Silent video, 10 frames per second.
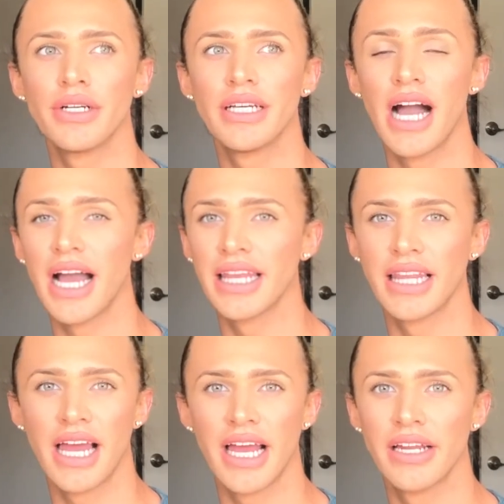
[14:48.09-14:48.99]

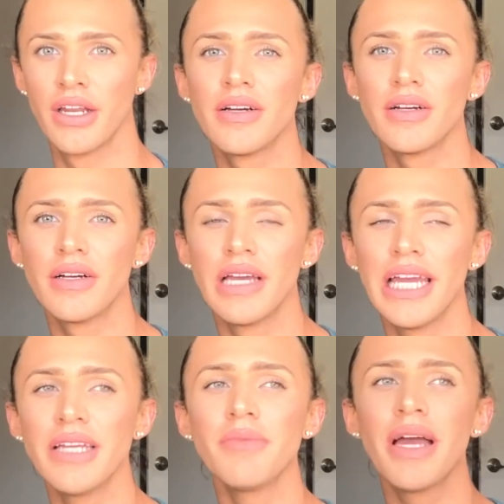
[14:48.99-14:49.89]
guideline
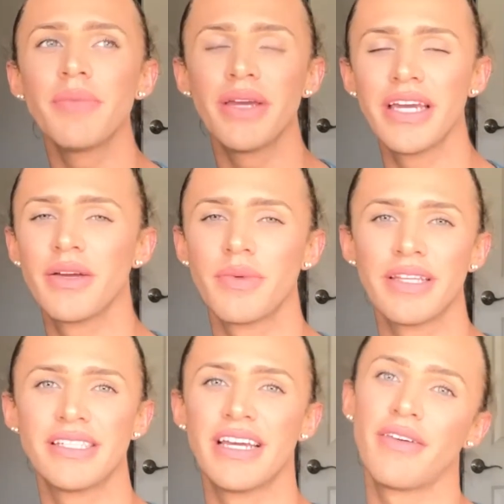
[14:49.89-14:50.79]
in my being
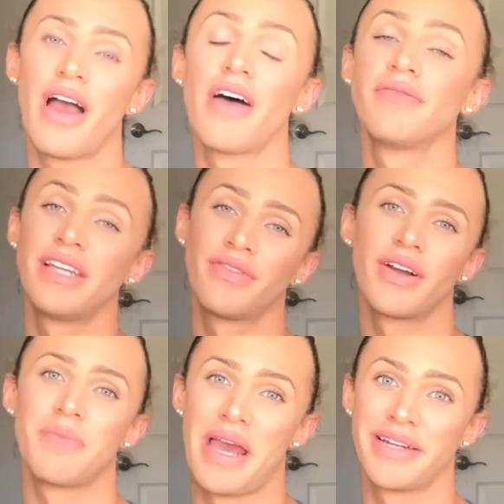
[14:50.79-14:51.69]
with
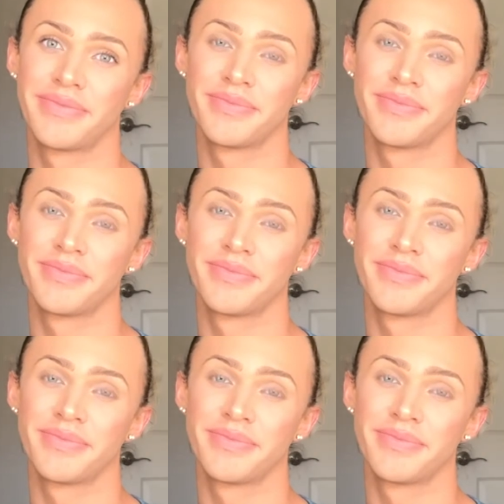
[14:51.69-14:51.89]
different men.